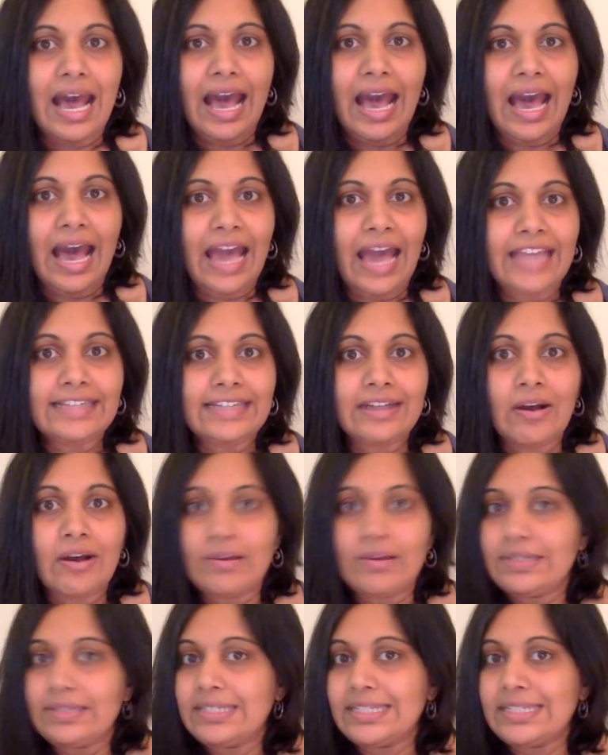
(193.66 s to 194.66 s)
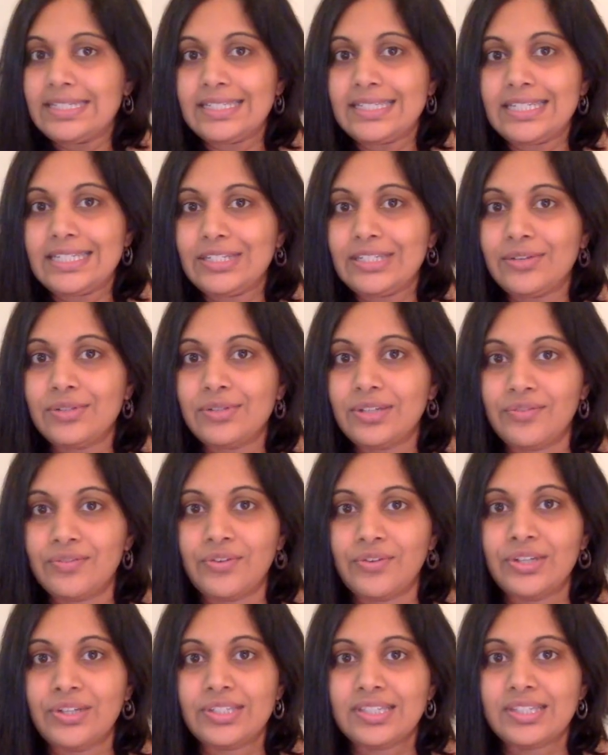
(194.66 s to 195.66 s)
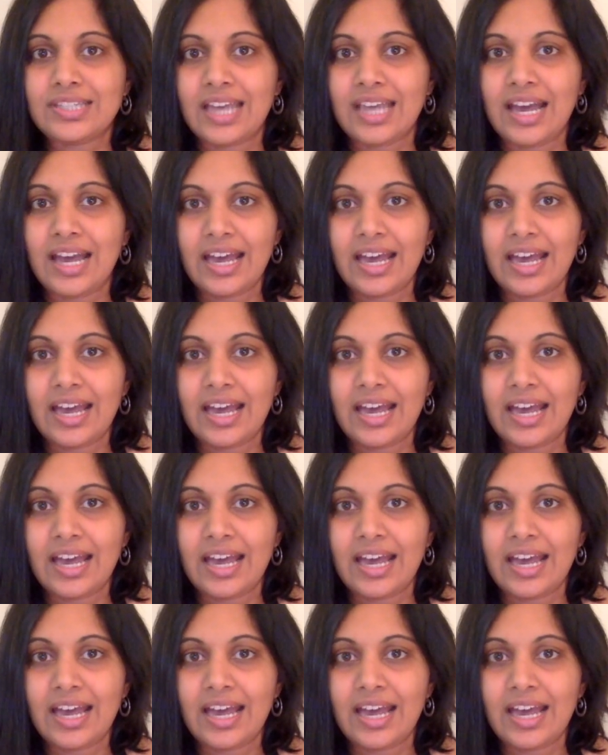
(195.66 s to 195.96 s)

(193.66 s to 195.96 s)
I honestly see no difference.